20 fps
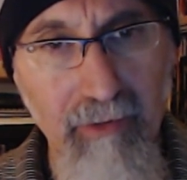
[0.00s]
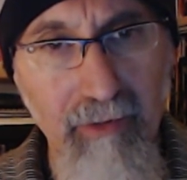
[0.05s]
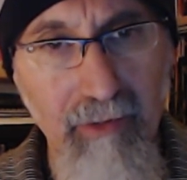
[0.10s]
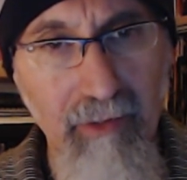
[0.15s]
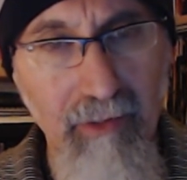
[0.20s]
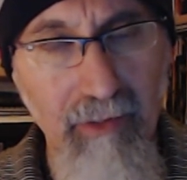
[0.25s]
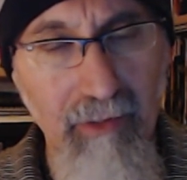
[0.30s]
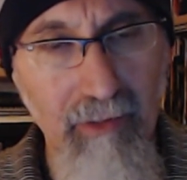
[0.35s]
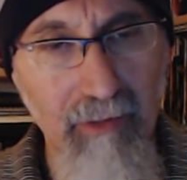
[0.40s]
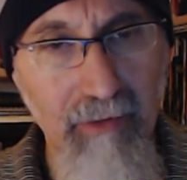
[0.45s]

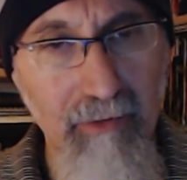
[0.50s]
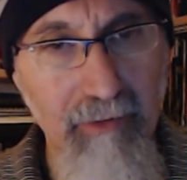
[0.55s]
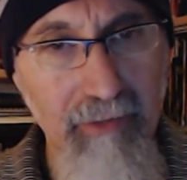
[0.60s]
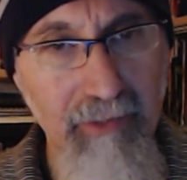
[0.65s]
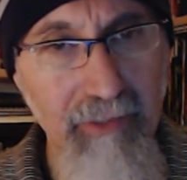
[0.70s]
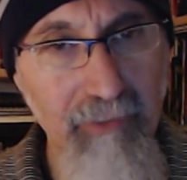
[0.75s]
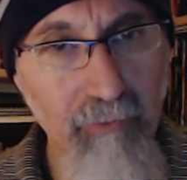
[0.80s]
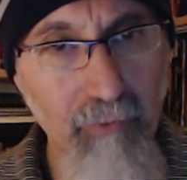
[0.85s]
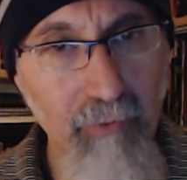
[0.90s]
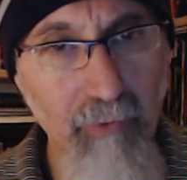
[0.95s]
uh,
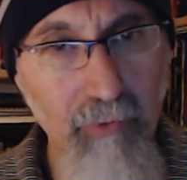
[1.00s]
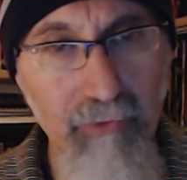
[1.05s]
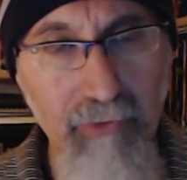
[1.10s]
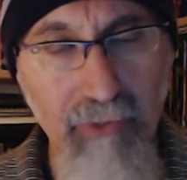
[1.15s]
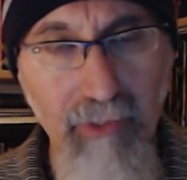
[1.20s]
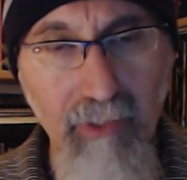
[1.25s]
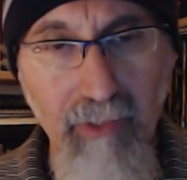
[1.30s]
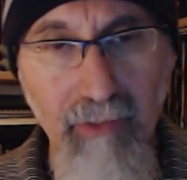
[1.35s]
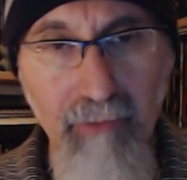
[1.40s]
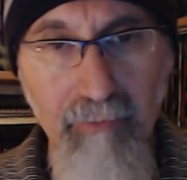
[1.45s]
he wrote
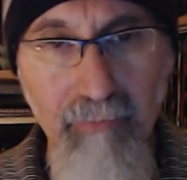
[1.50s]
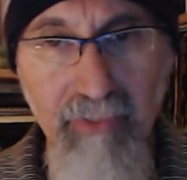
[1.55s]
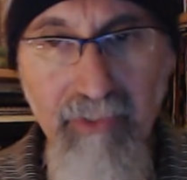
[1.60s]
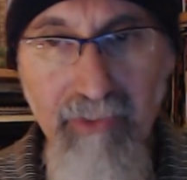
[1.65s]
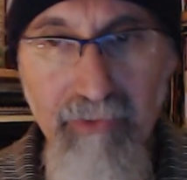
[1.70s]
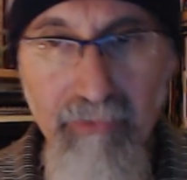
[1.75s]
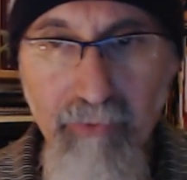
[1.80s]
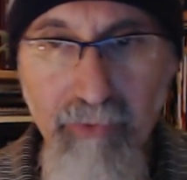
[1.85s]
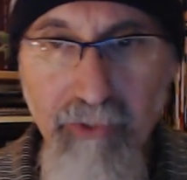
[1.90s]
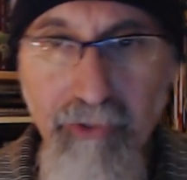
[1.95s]

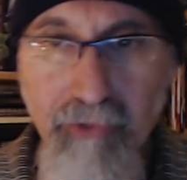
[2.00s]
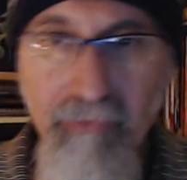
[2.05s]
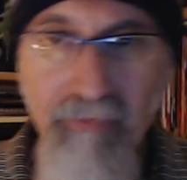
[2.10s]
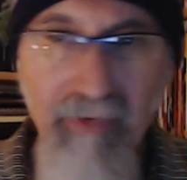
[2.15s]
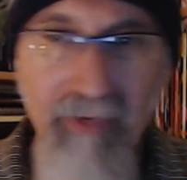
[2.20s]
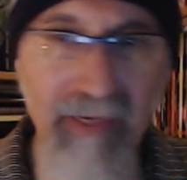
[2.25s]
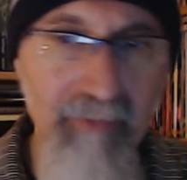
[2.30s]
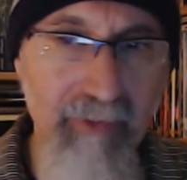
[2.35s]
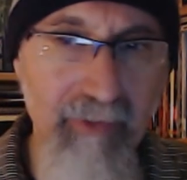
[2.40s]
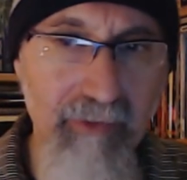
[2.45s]
because Richard
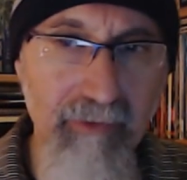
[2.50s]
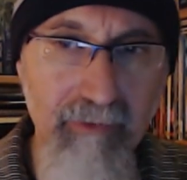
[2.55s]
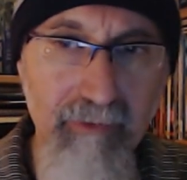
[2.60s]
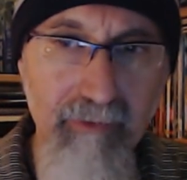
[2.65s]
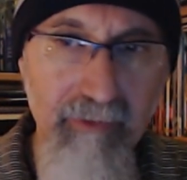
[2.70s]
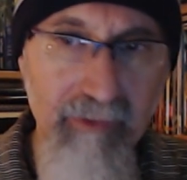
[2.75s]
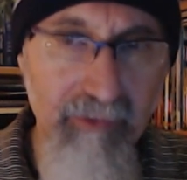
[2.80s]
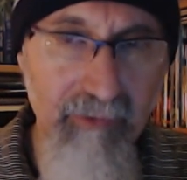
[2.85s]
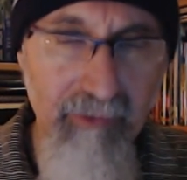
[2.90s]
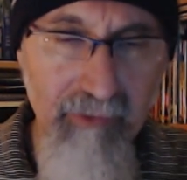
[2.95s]
Feynman
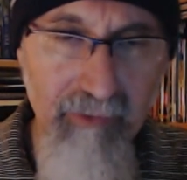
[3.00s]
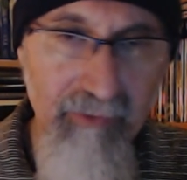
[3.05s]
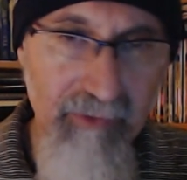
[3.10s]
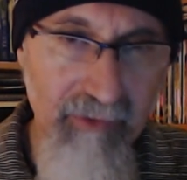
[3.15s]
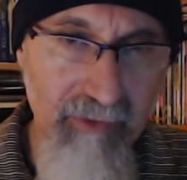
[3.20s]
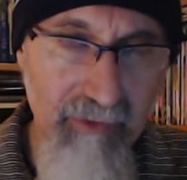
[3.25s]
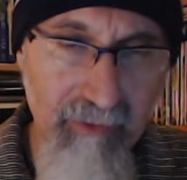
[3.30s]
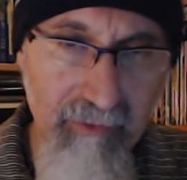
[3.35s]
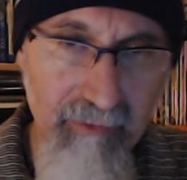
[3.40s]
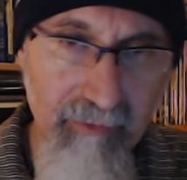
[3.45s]
he, he was
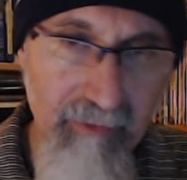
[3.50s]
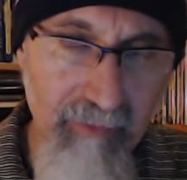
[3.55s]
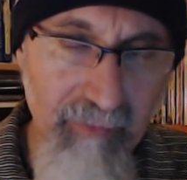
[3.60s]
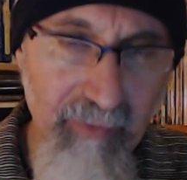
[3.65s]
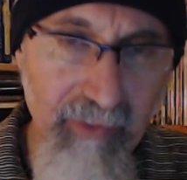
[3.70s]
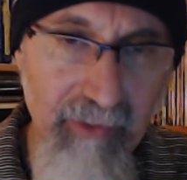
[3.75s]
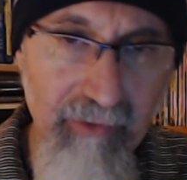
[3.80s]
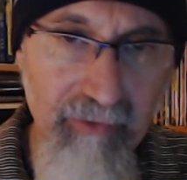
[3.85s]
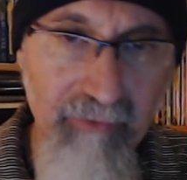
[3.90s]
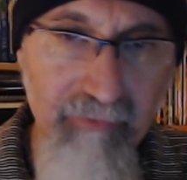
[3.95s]
an
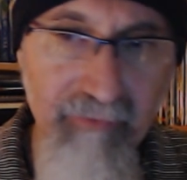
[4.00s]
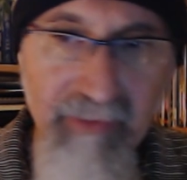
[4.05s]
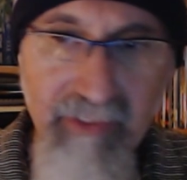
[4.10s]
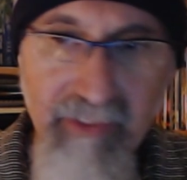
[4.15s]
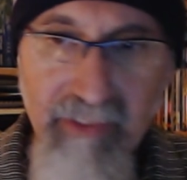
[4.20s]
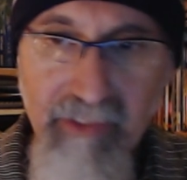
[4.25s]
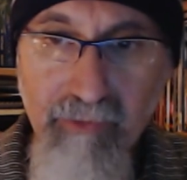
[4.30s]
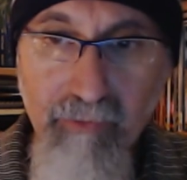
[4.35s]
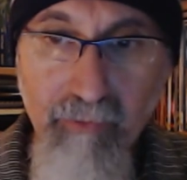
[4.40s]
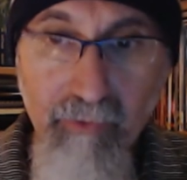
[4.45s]
American
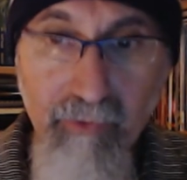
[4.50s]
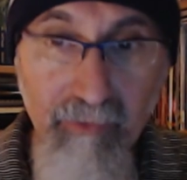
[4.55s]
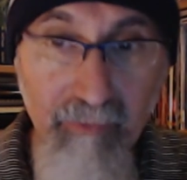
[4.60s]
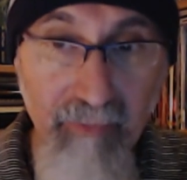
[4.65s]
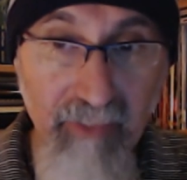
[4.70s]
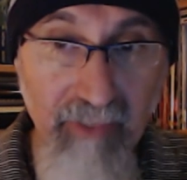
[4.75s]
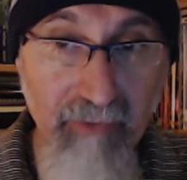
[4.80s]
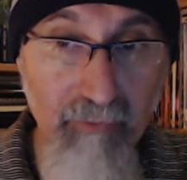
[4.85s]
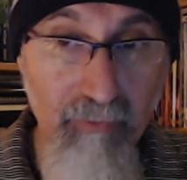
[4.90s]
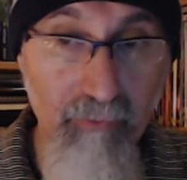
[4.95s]
physicist one of the
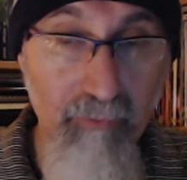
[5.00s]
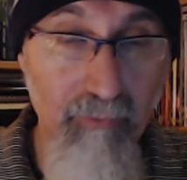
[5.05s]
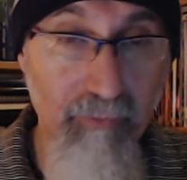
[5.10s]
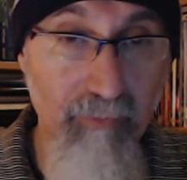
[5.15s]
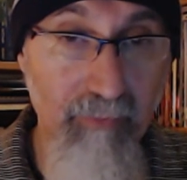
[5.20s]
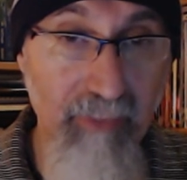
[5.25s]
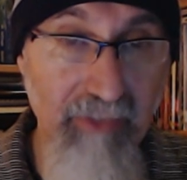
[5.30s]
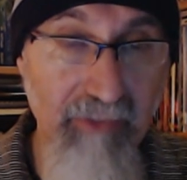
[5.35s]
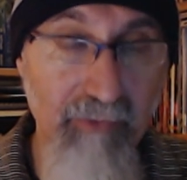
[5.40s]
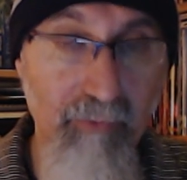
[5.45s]
best
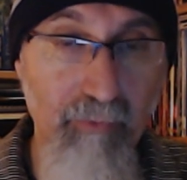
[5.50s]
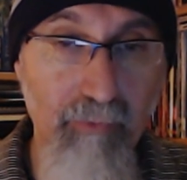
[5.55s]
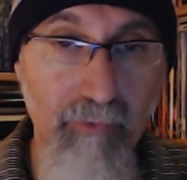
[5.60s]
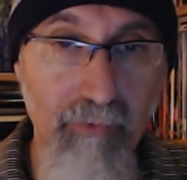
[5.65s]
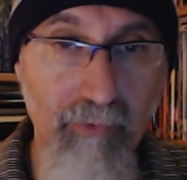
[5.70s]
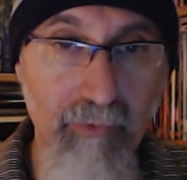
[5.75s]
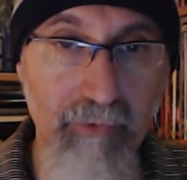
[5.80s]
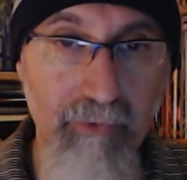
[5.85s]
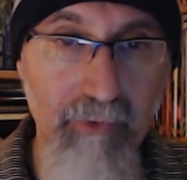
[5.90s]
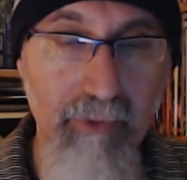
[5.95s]
best
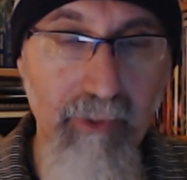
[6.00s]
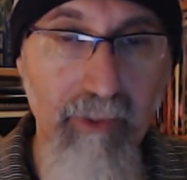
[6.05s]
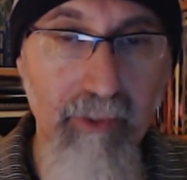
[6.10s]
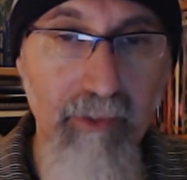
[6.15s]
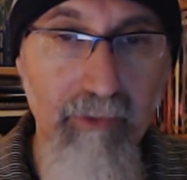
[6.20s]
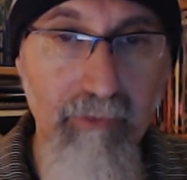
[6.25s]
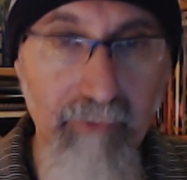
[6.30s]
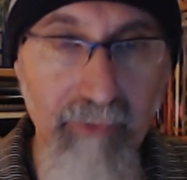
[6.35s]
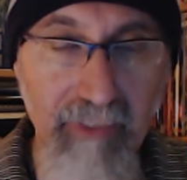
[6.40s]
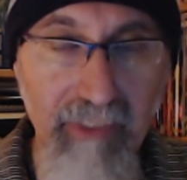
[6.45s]
world
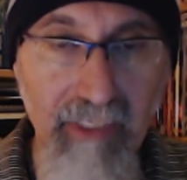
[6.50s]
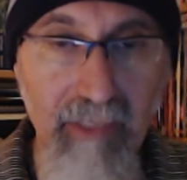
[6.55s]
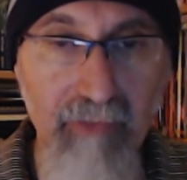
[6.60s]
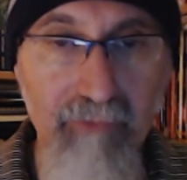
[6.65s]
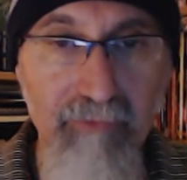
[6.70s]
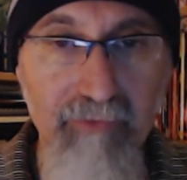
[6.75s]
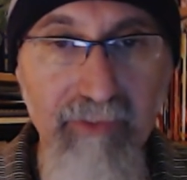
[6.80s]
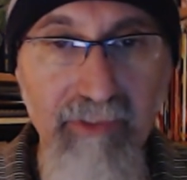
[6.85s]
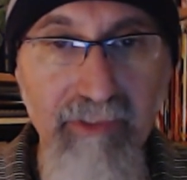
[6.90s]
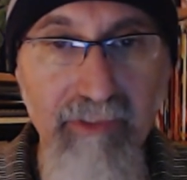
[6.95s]

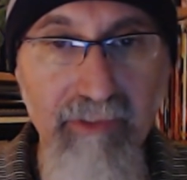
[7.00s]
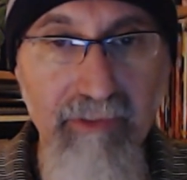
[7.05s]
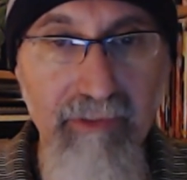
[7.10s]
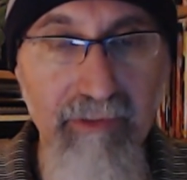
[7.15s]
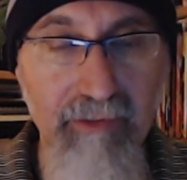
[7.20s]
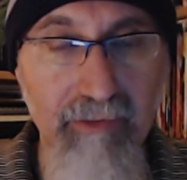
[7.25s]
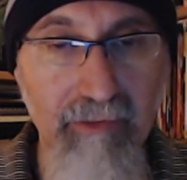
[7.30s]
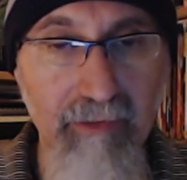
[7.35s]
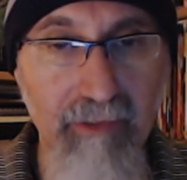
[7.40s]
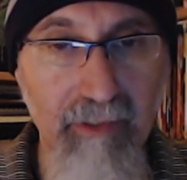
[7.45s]
renowned physicists
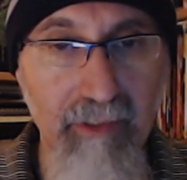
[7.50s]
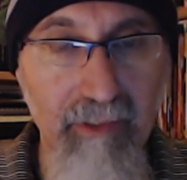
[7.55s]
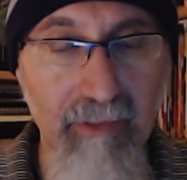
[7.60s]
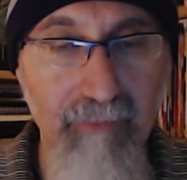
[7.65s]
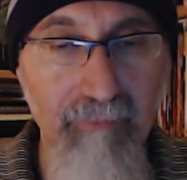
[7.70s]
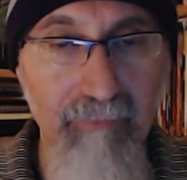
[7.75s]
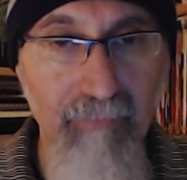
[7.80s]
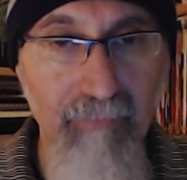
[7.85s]
in, uh,